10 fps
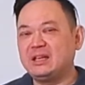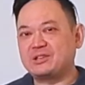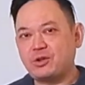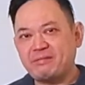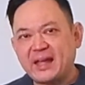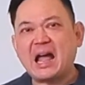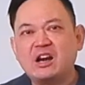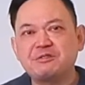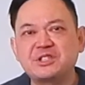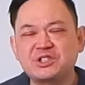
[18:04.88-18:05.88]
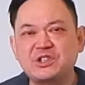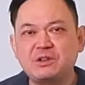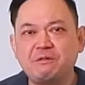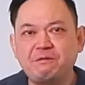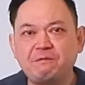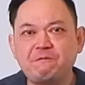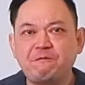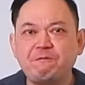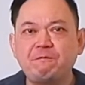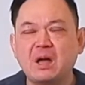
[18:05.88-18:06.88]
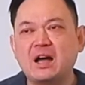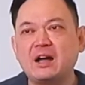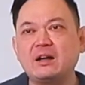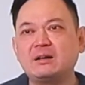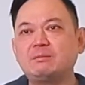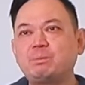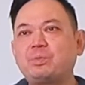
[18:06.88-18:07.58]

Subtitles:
It's not that kind of